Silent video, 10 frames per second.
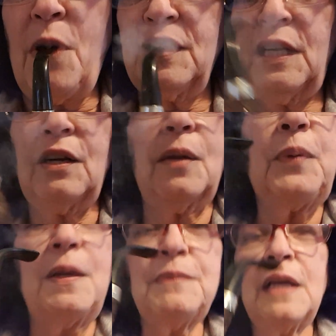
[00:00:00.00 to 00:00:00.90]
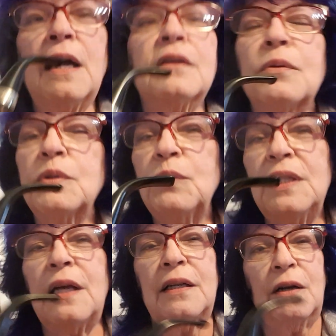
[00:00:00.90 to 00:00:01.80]
take our pipe down or when we
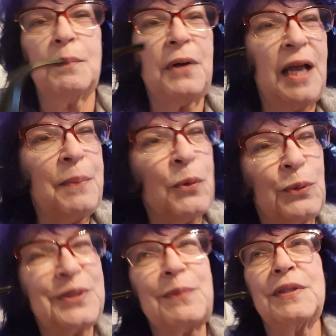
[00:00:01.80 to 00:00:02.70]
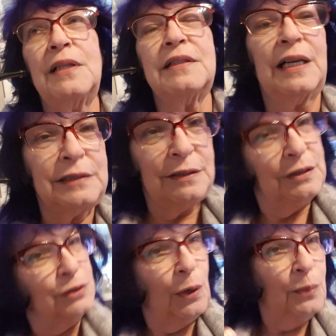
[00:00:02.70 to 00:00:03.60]
light our pipe or something like that,
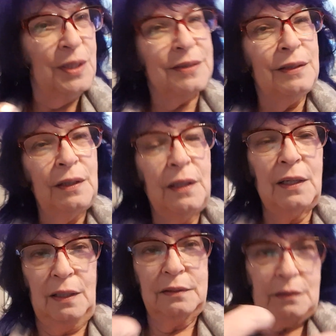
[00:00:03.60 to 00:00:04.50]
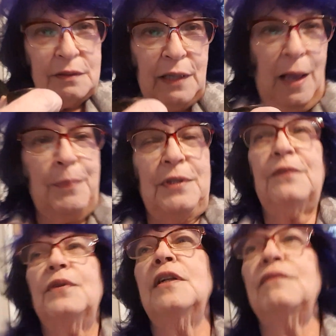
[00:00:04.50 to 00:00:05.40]
there's always a little gap in the
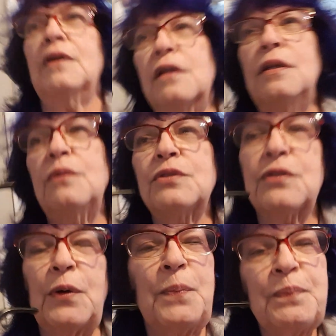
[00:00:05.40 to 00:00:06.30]
front of our clothes.